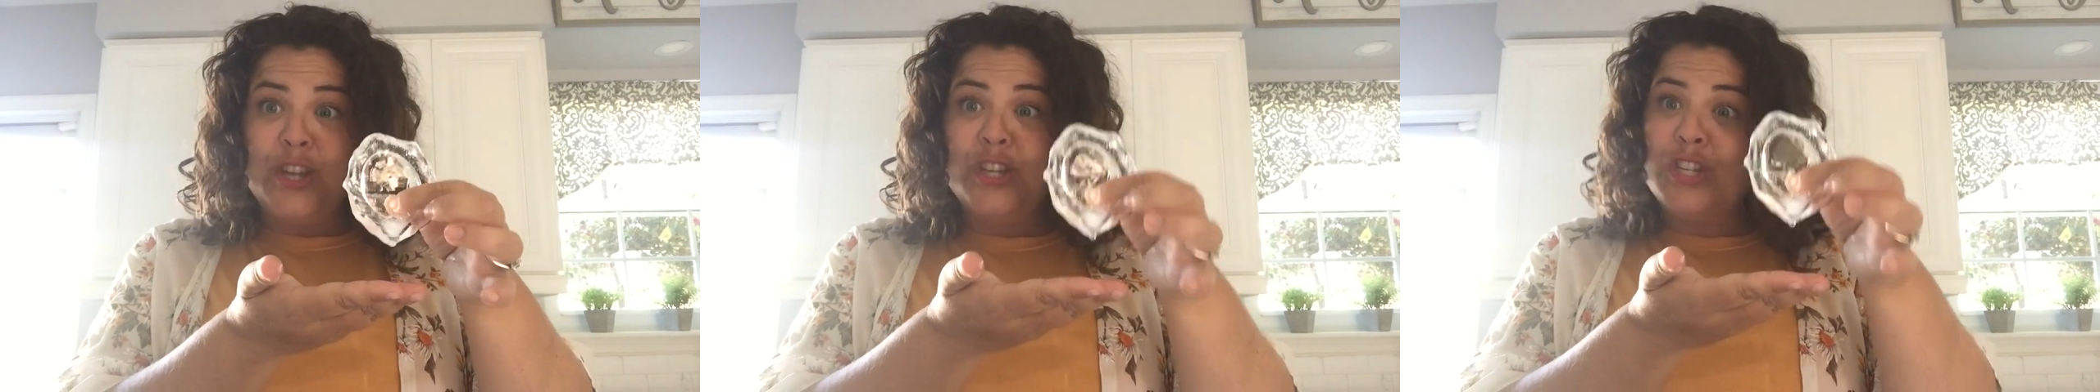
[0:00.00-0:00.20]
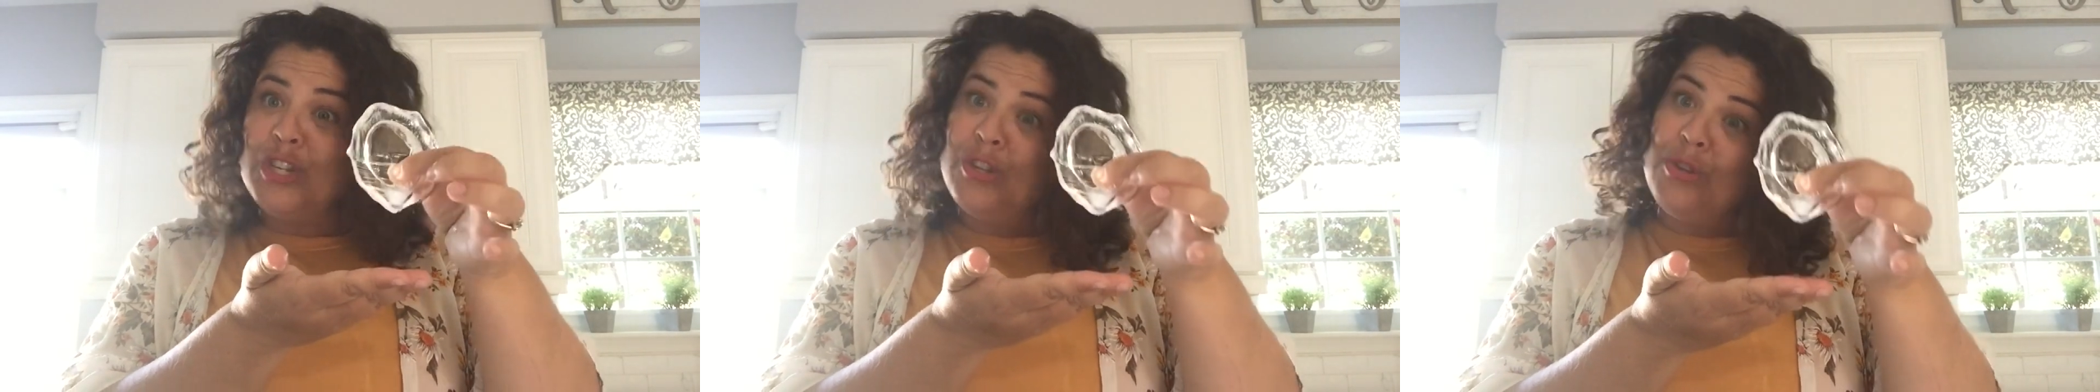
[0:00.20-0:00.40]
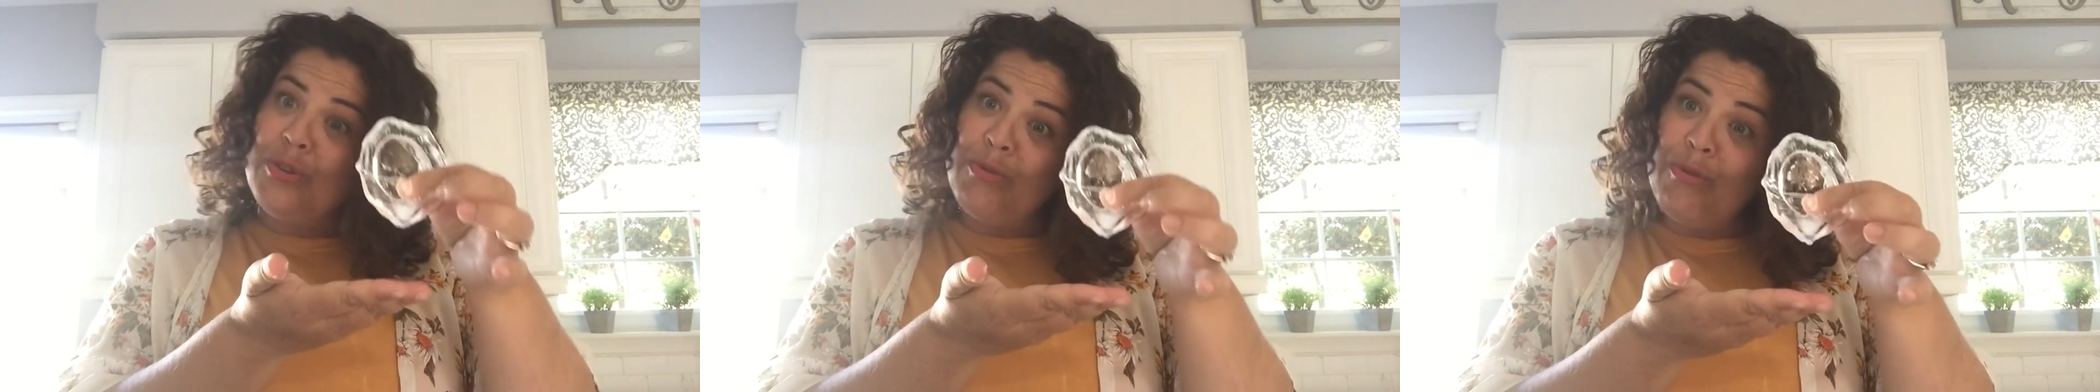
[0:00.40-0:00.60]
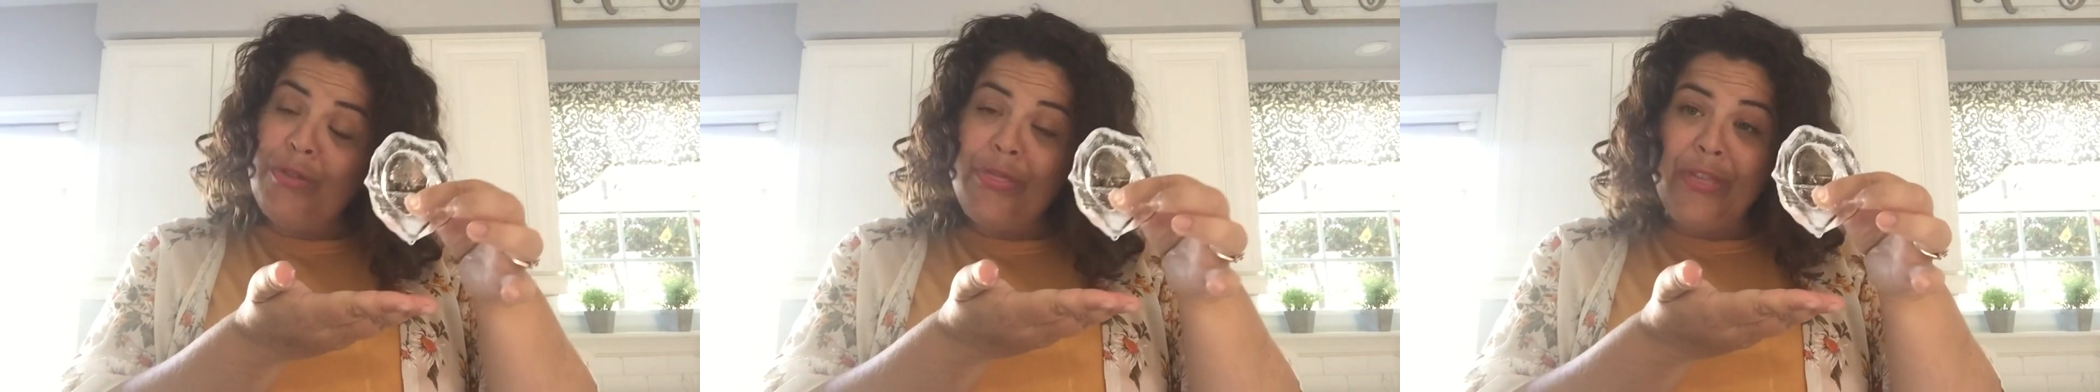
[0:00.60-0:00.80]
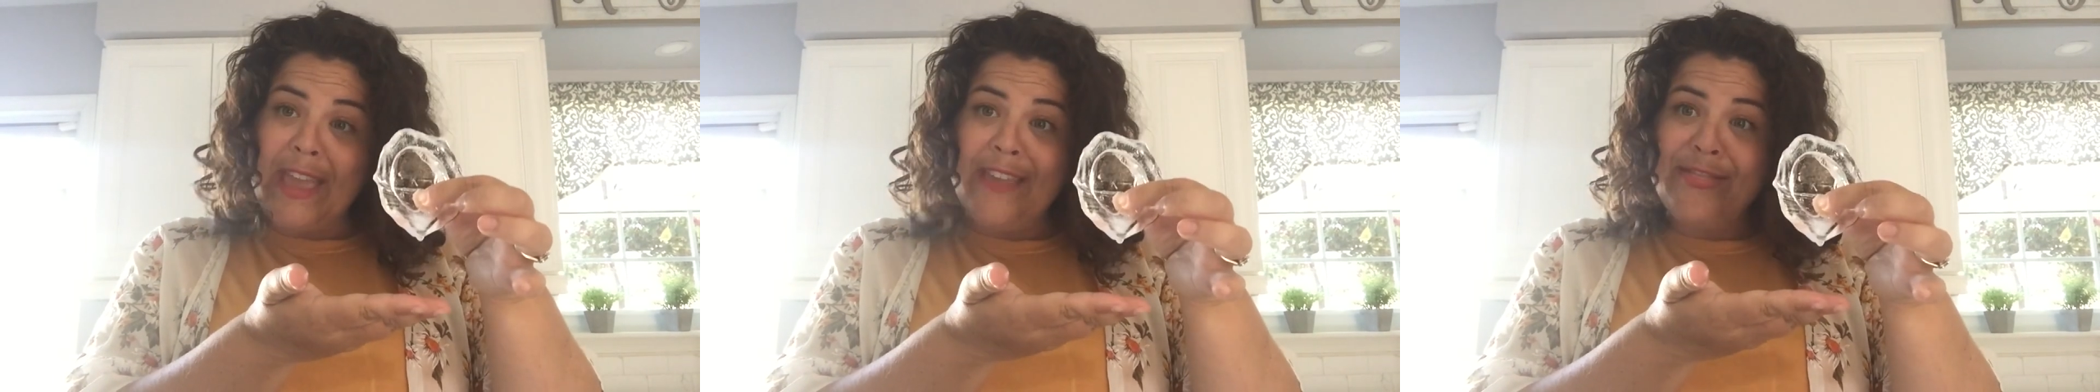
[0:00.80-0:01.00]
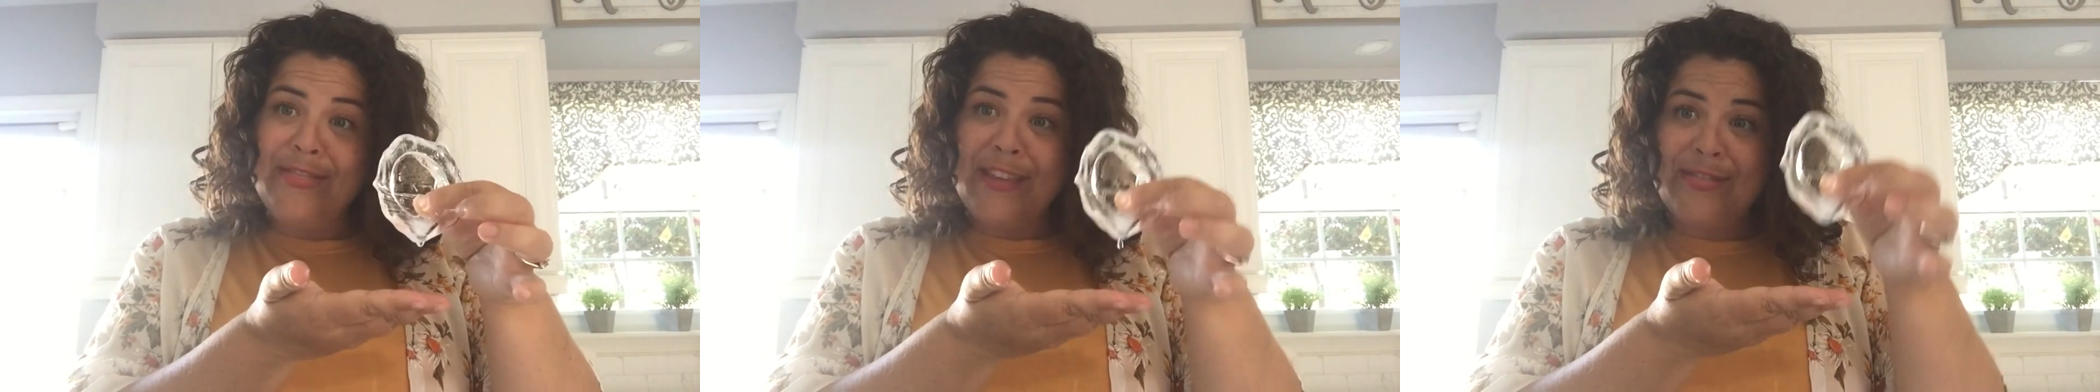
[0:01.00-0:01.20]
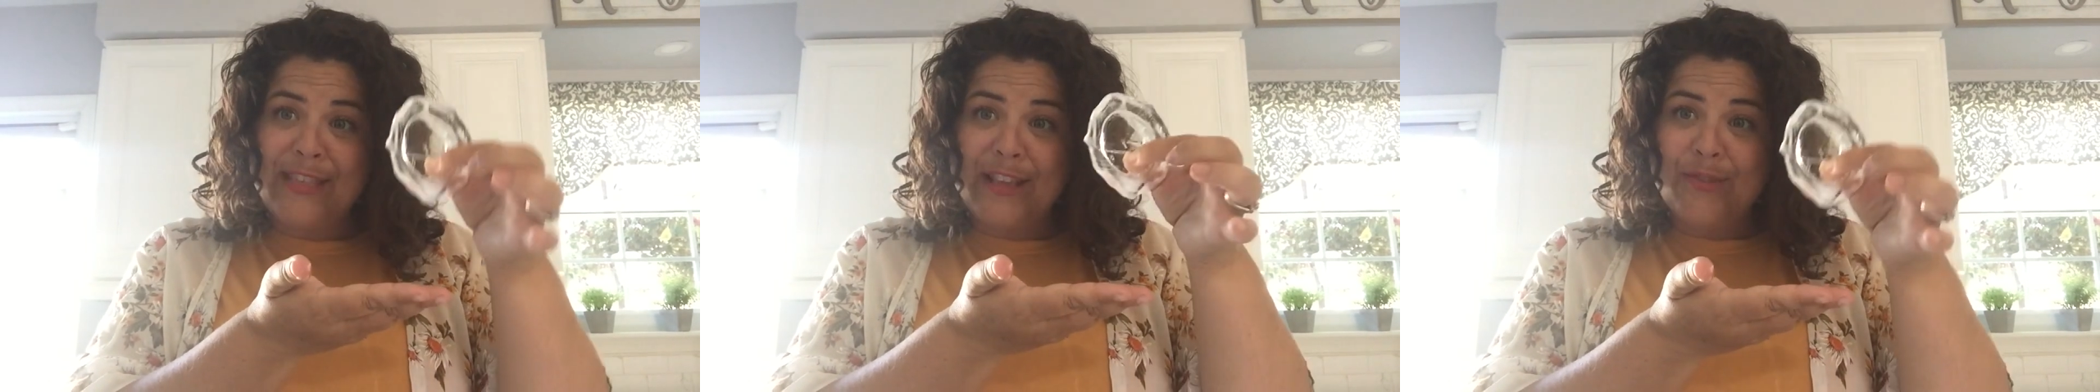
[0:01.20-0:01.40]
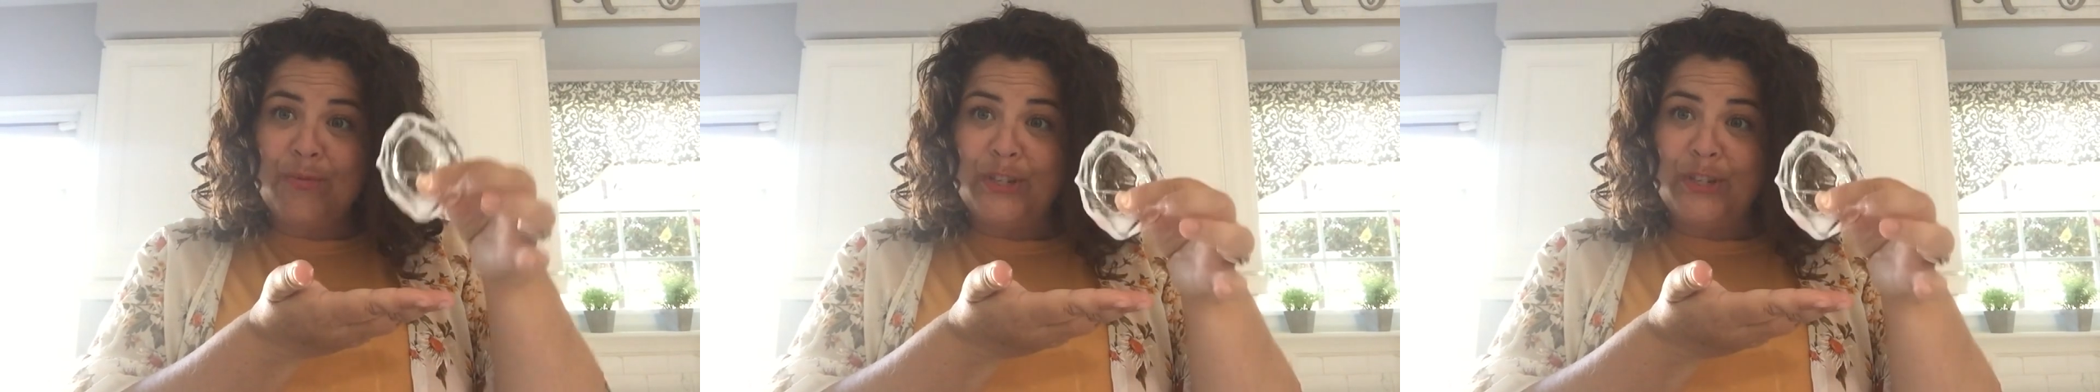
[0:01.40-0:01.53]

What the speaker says: do you think that this